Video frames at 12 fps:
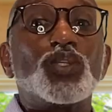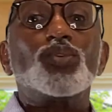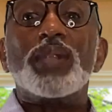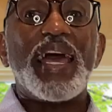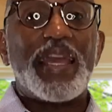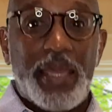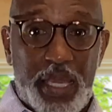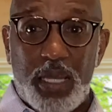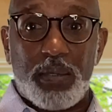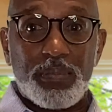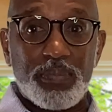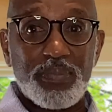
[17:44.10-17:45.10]
you like him.
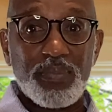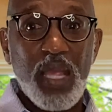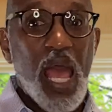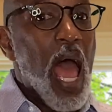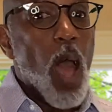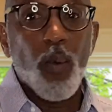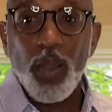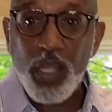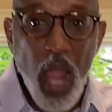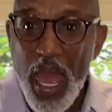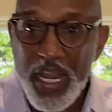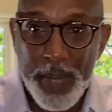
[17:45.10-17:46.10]
And when
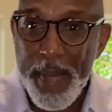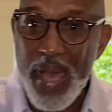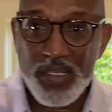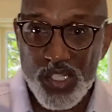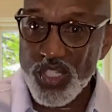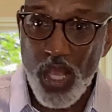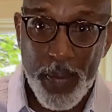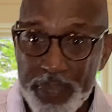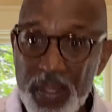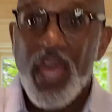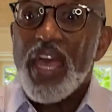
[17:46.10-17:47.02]
God imagines something,